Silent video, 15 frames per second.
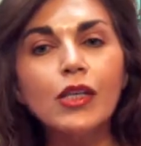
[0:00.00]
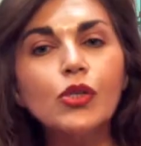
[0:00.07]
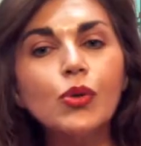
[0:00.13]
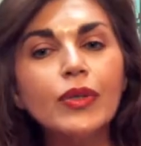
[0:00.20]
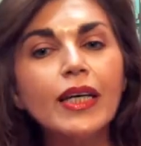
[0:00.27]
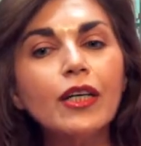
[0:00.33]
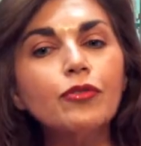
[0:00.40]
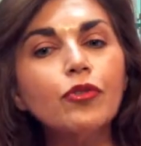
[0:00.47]

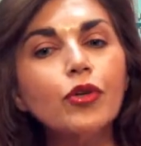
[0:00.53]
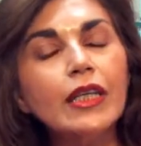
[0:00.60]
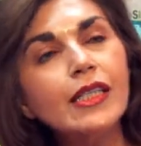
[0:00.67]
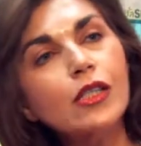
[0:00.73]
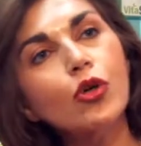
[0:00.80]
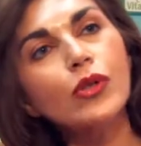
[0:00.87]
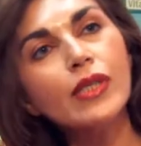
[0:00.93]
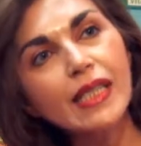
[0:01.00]
So therefore,
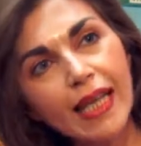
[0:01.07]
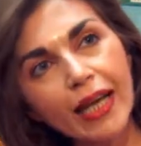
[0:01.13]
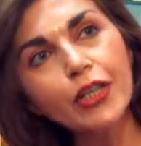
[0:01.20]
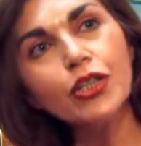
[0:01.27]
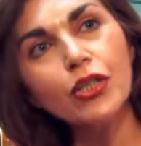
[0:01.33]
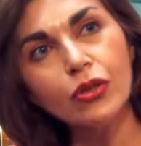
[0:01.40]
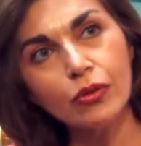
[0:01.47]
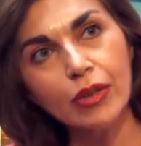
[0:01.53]
it's not
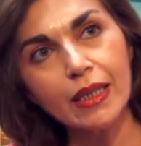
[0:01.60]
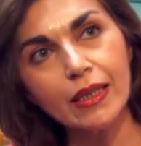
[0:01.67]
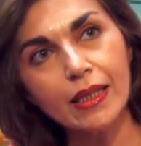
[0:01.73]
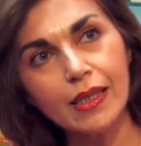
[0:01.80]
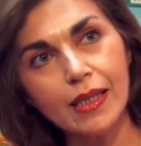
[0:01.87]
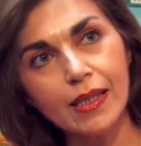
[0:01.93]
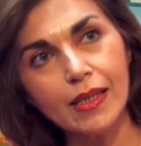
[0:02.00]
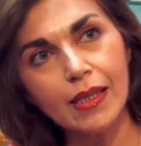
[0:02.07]
stationary in
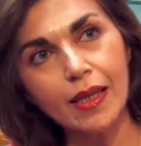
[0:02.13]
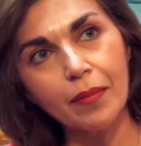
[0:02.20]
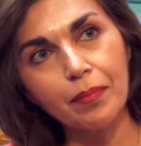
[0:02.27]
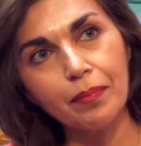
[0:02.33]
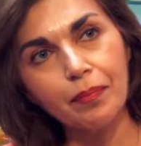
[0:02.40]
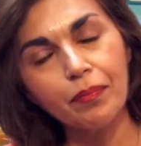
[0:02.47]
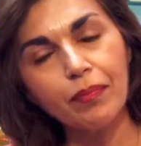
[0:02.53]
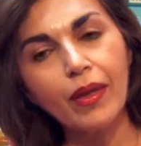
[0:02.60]
the system.
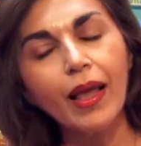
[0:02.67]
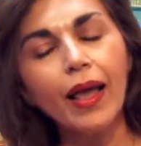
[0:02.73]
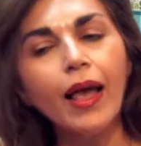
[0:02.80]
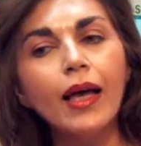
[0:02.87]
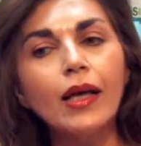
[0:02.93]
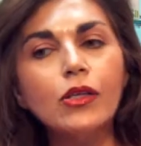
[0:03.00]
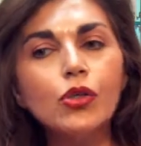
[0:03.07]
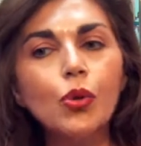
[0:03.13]

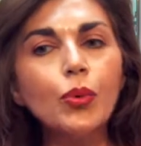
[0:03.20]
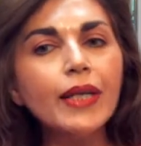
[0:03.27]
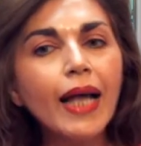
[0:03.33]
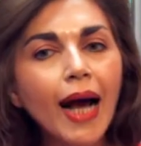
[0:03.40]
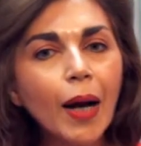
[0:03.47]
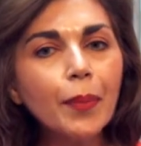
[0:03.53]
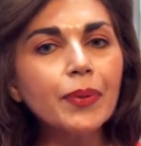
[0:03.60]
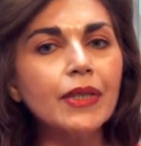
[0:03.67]
So what
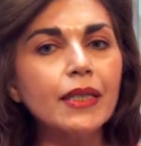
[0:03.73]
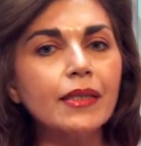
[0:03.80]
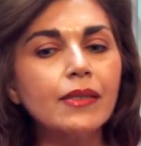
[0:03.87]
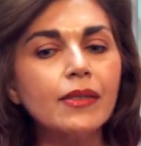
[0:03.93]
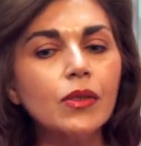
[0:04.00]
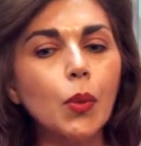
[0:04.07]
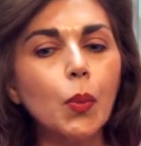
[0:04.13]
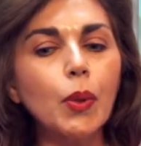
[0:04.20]

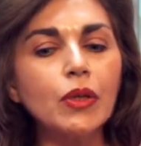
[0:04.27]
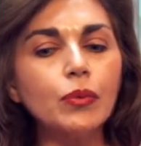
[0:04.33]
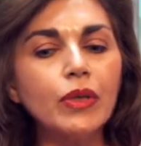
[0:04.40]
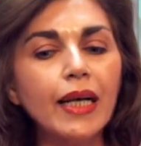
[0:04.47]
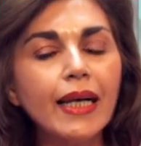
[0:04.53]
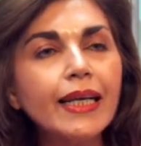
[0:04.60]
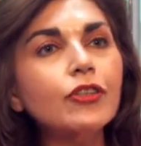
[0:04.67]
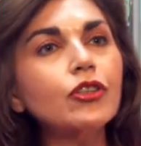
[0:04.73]
happens when
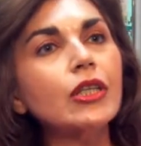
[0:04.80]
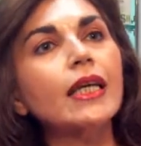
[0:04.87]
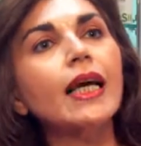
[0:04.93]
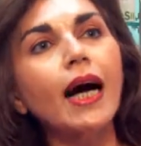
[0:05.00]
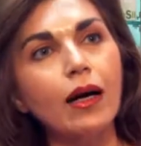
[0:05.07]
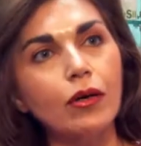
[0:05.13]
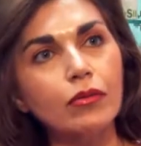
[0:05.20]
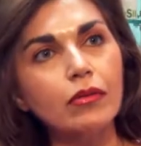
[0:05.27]
we're
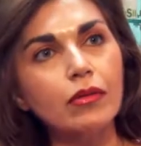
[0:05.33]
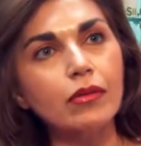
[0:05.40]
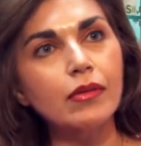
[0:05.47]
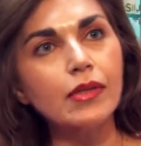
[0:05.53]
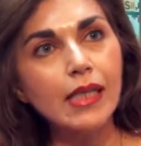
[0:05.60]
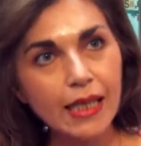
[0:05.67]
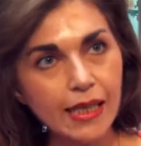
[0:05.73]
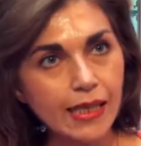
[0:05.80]
leaching out
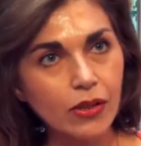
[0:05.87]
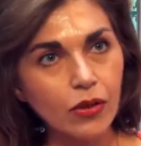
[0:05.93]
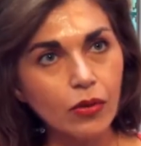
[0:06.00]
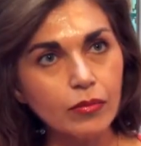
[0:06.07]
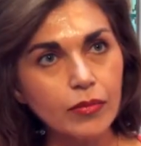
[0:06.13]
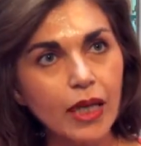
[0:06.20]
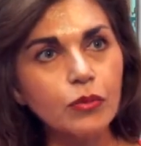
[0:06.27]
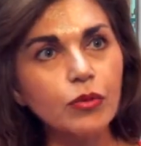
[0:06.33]

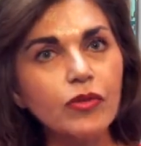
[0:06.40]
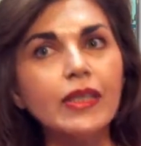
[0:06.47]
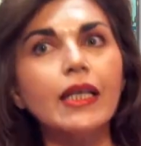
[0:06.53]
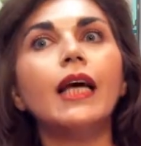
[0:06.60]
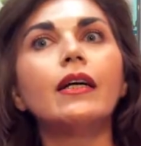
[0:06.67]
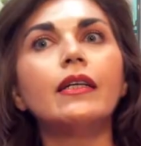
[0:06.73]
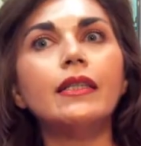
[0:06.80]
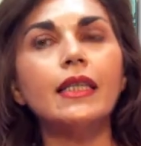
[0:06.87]
silicium that we've
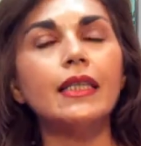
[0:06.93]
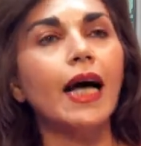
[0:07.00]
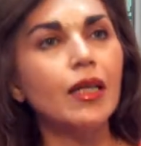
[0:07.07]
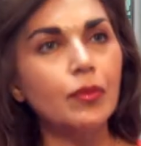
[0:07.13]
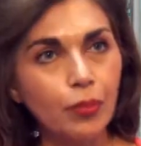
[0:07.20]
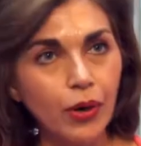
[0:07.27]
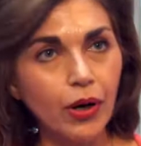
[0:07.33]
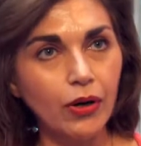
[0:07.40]
inherited
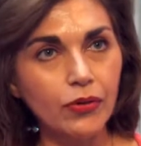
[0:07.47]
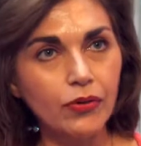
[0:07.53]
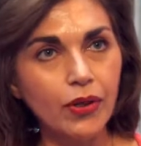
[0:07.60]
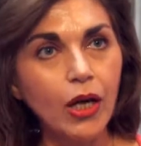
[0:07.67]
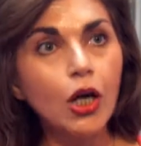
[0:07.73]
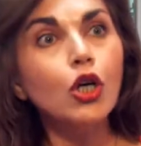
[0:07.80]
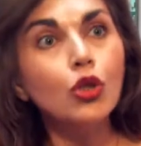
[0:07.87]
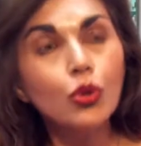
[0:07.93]
at birth
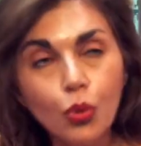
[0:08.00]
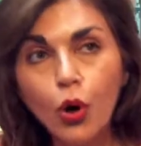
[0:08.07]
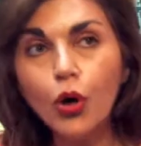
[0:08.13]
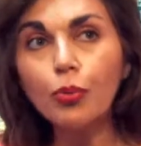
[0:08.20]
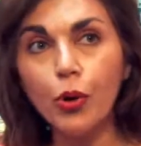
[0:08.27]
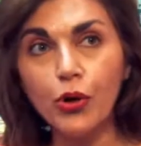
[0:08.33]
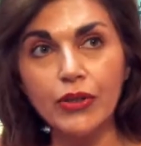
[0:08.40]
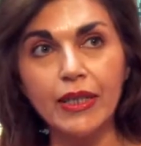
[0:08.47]
to
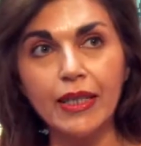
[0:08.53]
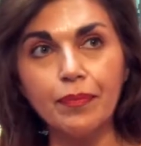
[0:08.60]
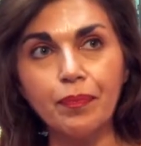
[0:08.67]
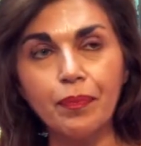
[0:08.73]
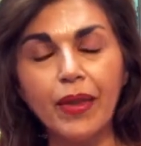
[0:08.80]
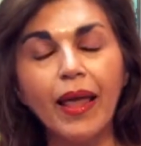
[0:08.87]
our body?